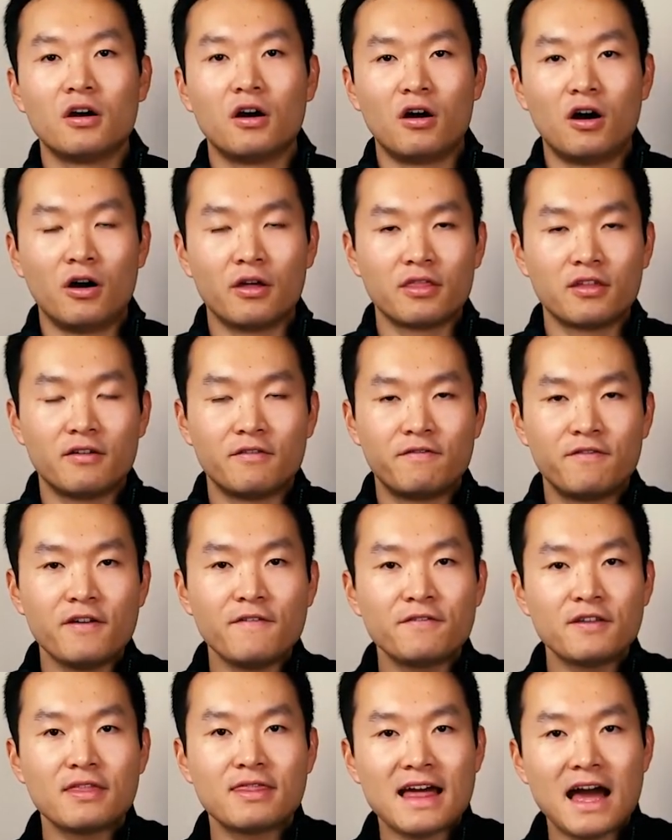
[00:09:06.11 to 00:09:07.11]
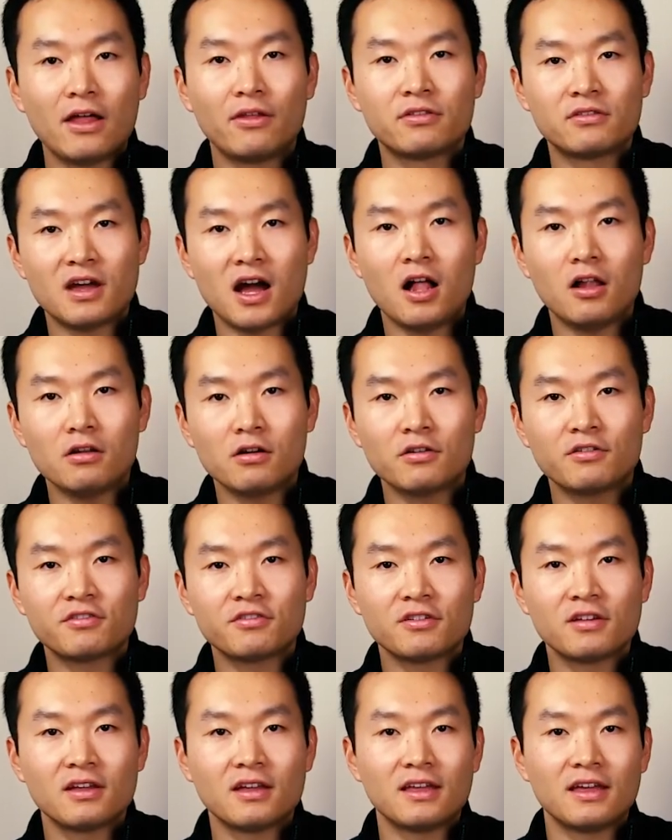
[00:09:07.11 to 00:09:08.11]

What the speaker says: on the $50,000